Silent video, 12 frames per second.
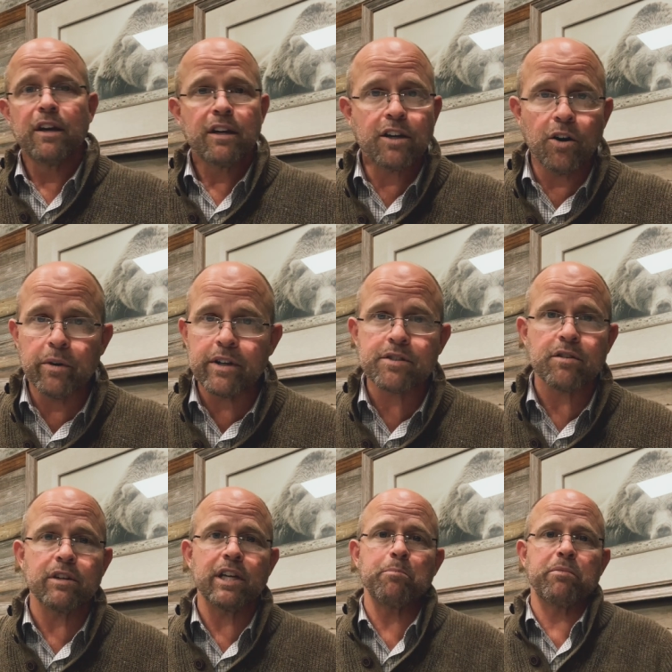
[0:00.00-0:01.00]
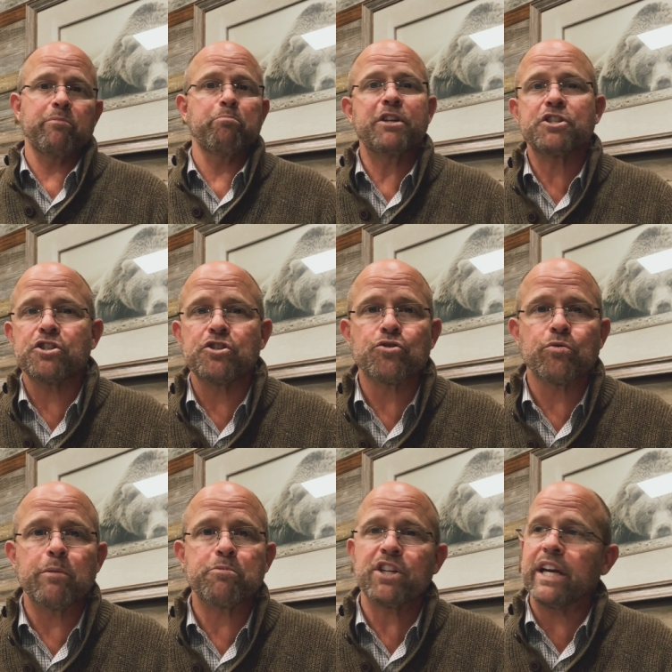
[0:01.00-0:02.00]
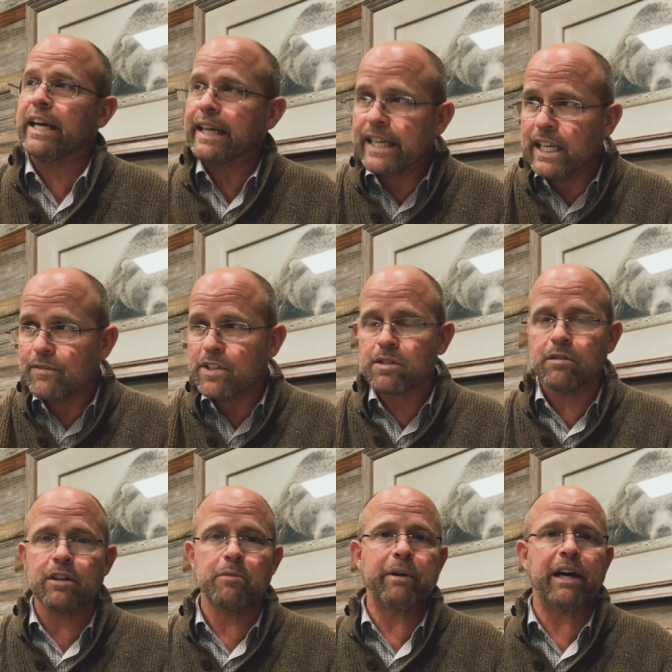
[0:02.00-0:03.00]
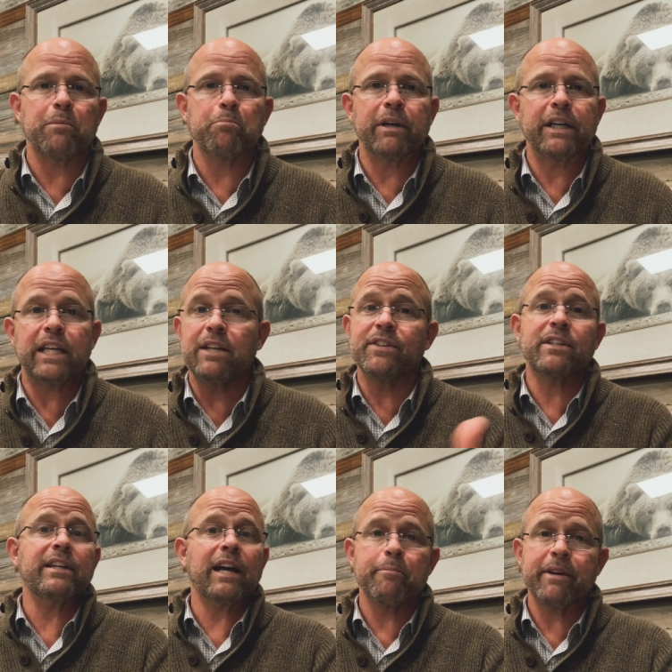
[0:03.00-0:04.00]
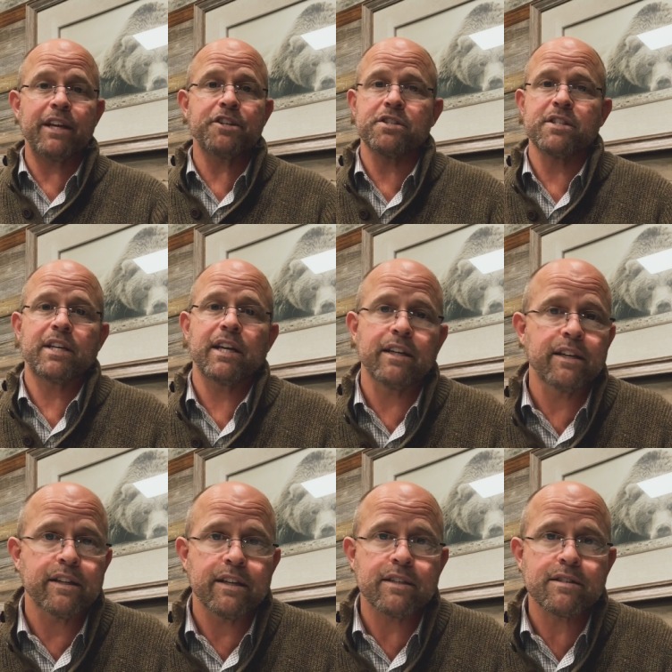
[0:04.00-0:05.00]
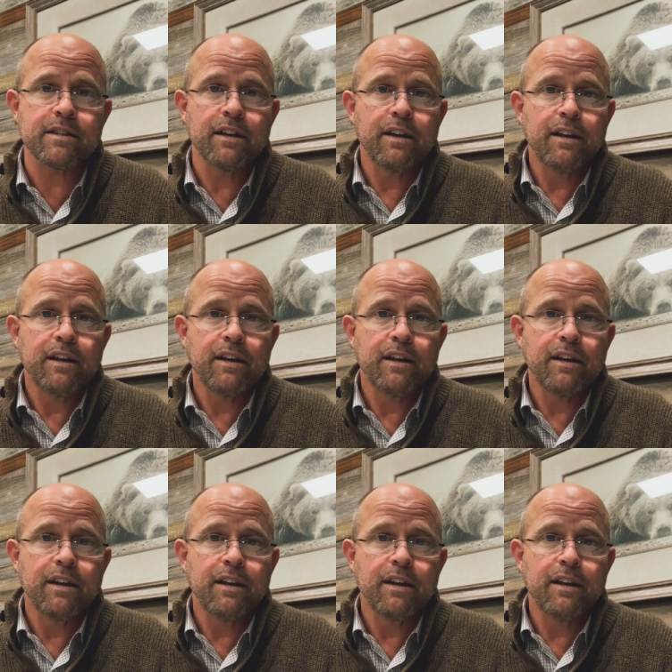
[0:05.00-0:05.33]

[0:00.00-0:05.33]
go on a certain number of mission trips. You got to give a certain amount of money. Even denominations get into this.